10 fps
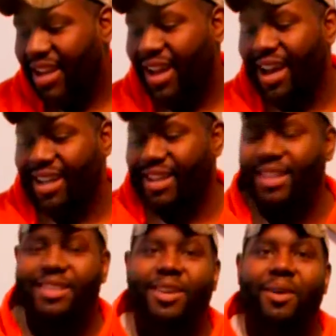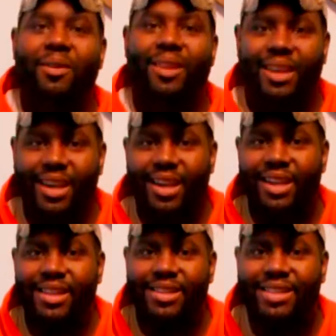not totally
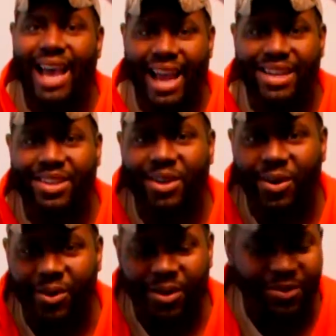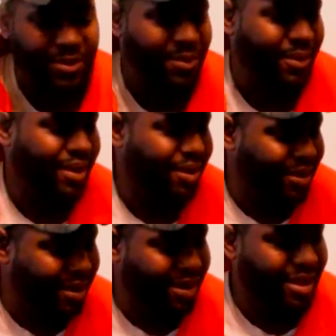tactical, if you will,
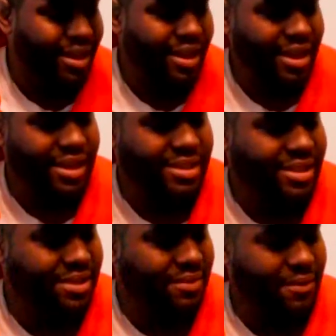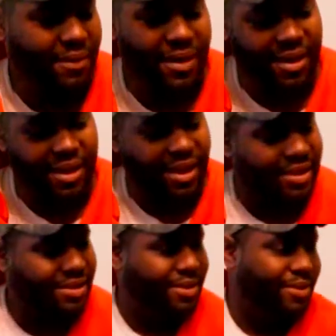or it's just for fun. I
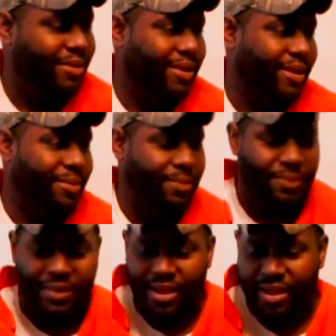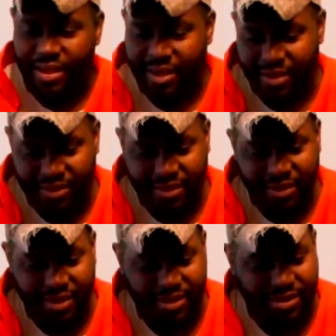like to
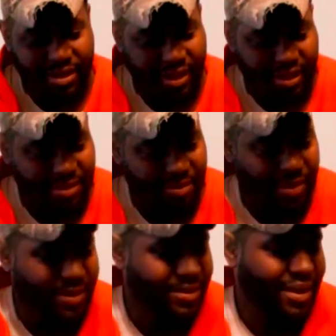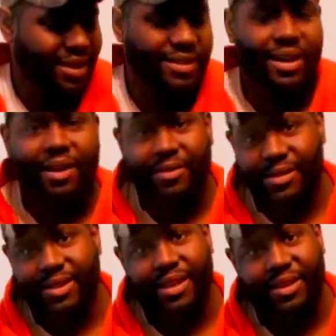do this. I like to build things.
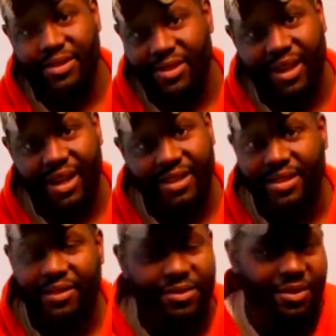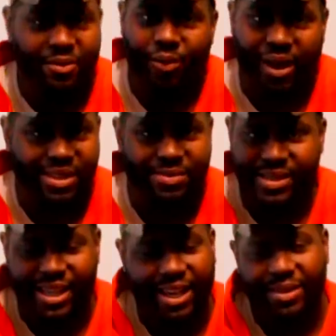Obviously, as you guys, if you've watched
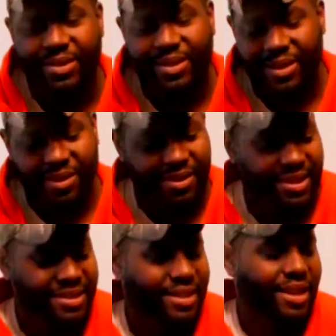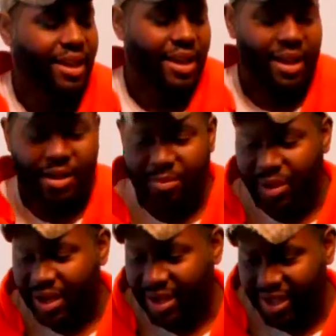my channel, you know this.
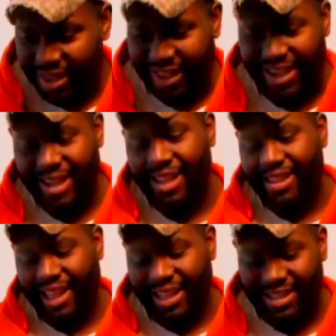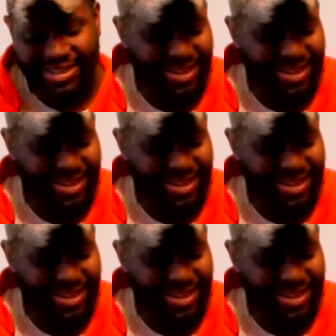But like it's